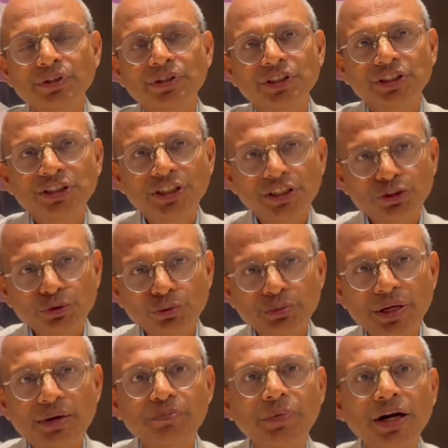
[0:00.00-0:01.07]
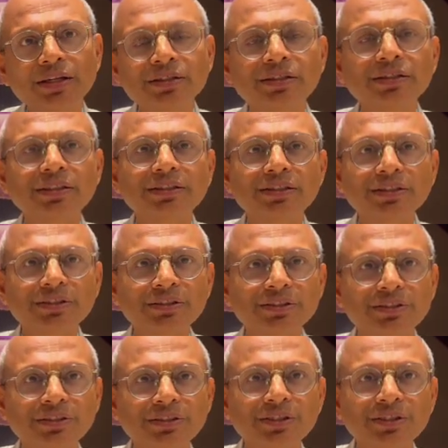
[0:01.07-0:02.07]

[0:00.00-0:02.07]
TCS will be a partner in this.